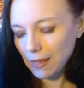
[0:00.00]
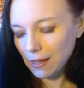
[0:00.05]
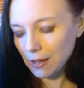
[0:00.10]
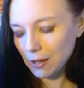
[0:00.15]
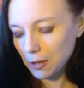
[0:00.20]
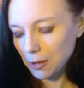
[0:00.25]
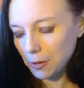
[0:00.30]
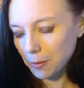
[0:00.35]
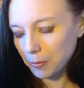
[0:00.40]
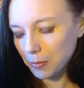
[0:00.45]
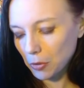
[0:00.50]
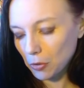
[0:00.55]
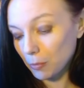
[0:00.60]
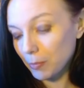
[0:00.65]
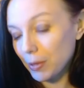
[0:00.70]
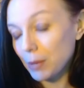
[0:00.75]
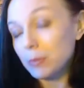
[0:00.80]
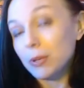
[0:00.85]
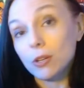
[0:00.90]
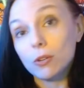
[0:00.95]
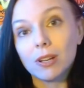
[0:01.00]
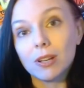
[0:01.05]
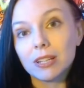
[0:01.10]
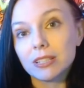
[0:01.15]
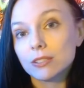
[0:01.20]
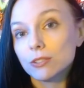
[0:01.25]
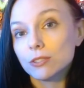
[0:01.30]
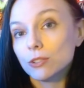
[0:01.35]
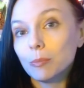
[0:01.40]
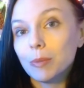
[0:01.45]
Um, or maybe you
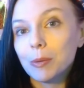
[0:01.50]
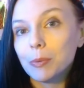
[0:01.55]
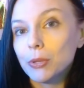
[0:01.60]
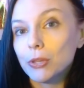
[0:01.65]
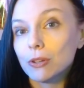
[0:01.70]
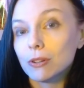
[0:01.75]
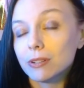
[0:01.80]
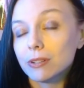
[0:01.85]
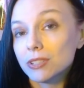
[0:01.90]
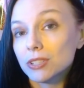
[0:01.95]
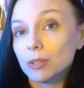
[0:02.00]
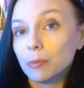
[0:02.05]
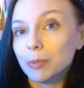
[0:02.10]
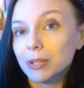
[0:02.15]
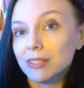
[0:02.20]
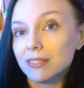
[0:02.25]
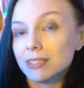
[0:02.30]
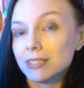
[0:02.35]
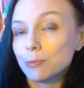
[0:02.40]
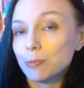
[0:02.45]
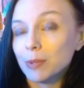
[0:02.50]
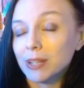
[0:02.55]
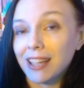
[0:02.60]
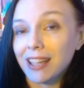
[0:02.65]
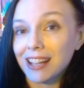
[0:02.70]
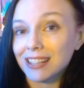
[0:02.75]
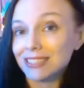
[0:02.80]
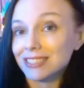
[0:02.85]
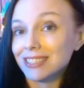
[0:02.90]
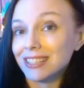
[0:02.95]
guys know, maybe there is somebody that's been
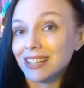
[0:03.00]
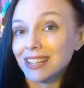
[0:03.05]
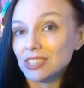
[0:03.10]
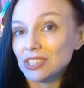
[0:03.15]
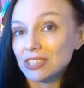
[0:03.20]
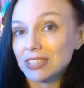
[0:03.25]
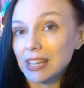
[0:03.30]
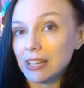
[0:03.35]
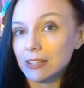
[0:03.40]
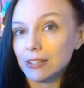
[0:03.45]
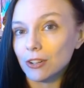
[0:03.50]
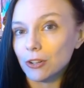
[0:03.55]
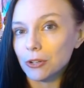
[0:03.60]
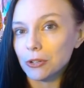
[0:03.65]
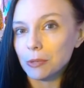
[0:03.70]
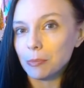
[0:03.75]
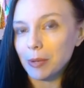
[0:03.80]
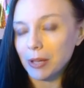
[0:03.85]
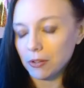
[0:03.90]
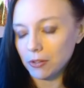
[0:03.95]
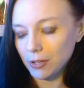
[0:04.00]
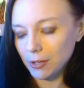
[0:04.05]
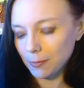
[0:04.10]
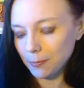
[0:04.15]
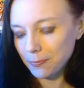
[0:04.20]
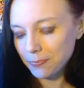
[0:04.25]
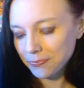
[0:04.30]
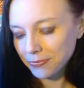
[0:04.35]
cast and I just hadn't heard about it.